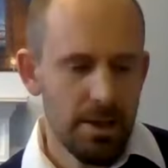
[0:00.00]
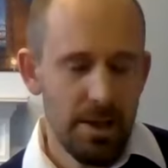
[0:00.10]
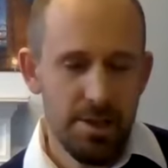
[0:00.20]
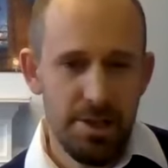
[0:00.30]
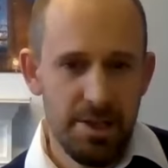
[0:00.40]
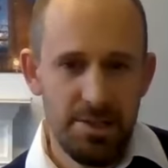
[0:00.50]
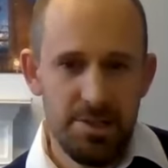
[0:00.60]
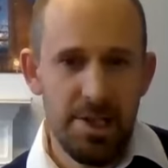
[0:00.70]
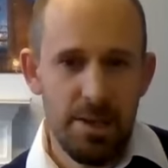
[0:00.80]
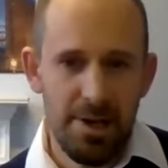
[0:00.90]
I think at
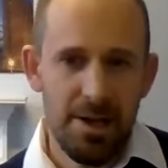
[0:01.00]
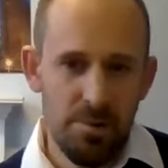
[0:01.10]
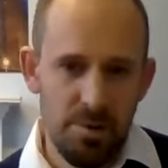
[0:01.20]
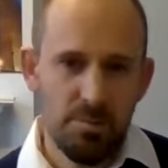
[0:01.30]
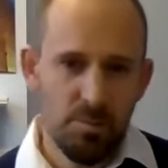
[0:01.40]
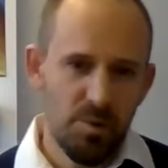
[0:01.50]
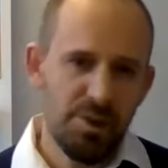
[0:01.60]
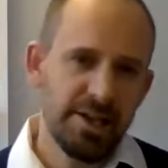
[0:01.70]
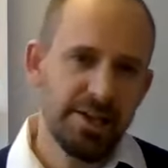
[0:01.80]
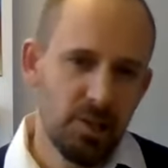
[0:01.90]
DMR we're
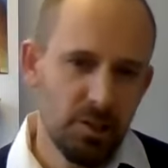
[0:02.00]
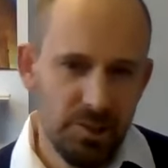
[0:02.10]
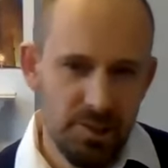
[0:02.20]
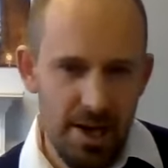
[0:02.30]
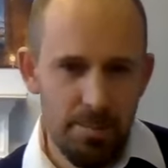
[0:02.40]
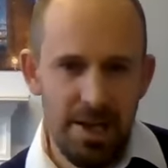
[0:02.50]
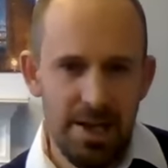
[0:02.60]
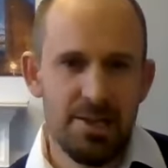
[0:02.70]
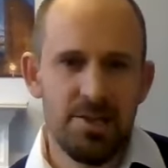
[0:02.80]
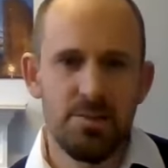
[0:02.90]
thinking along the same
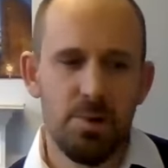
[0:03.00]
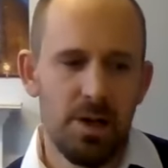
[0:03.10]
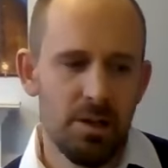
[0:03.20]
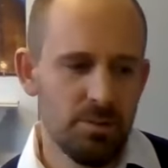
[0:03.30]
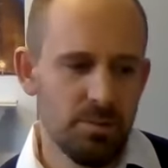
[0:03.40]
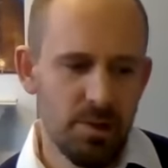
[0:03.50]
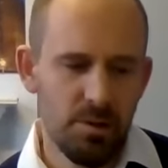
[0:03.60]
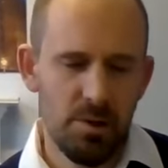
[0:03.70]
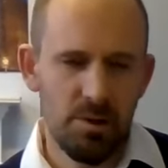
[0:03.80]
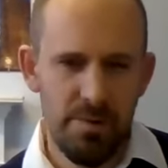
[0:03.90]
lines as well. You
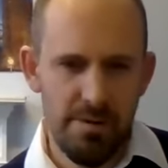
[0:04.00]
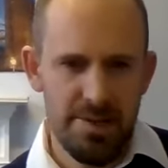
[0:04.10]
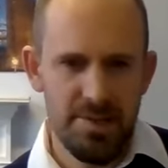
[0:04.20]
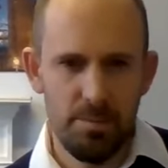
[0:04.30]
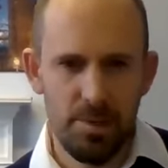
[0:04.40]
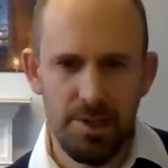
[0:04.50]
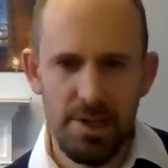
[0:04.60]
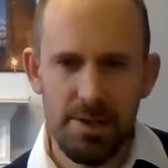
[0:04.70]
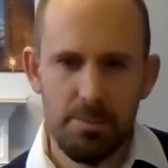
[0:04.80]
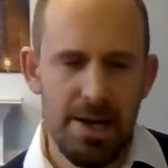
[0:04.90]
know, we're on a very similar
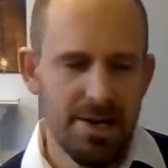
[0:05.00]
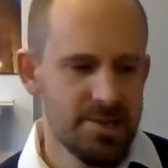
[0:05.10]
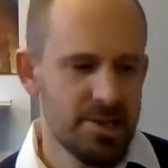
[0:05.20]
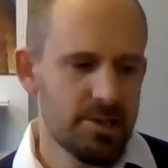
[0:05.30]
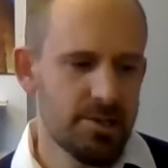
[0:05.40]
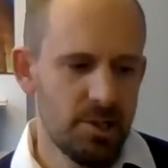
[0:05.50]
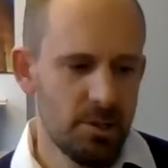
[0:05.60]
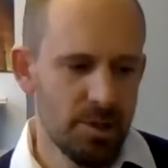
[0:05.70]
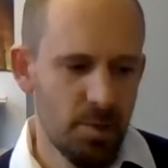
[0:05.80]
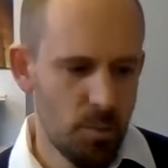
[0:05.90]
kind of mindset to
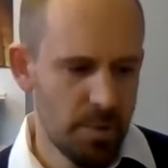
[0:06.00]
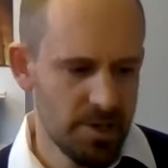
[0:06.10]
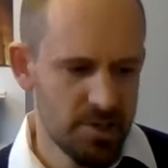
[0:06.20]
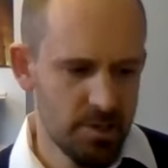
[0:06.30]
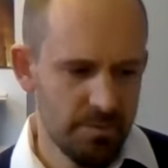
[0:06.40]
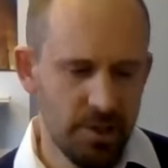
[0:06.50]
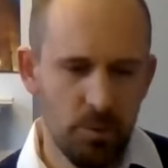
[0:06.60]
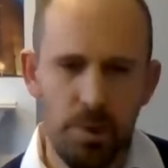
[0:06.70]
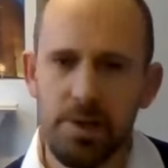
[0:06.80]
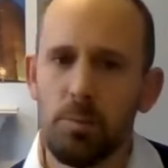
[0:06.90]
you, and I'm hoping it's something
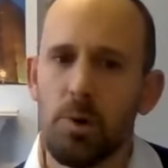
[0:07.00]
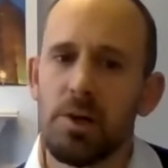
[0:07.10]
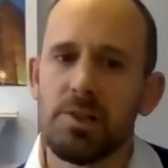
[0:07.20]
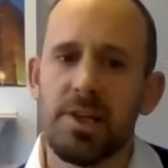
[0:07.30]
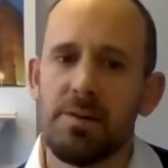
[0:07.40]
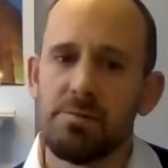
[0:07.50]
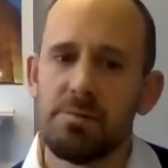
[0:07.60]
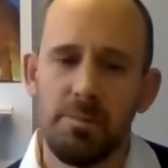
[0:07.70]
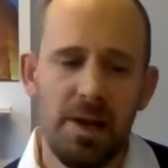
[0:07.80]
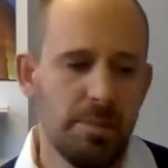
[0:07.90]
that we can work together
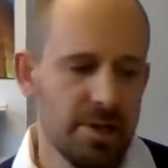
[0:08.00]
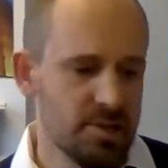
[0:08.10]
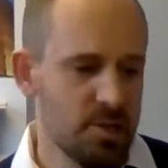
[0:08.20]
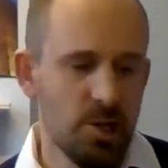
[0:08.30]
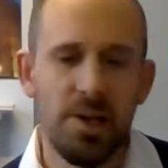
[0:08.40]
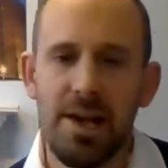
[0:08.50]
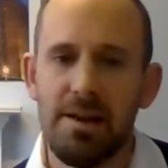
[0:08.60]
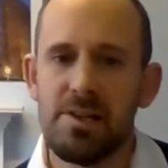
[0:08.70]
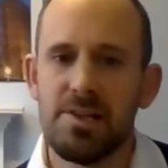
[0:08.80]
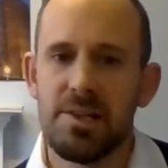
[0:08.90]
on, maybe in certain
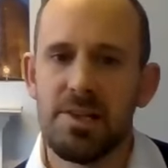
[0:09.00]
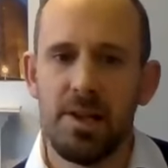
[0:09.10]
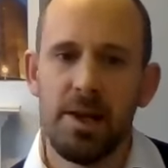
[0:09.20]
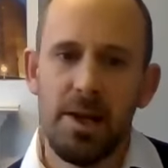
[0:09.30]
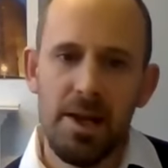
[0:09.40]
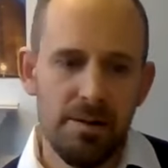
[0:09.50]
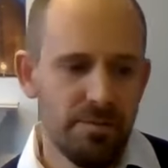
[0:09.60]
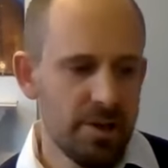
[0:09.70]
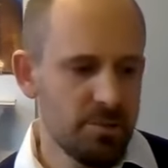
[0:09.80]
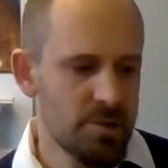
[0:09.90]
areas in
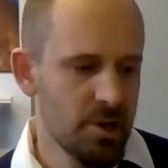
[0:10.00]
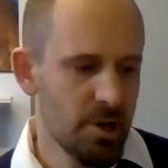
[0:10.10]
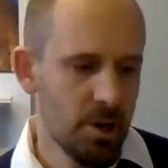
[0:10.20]
future.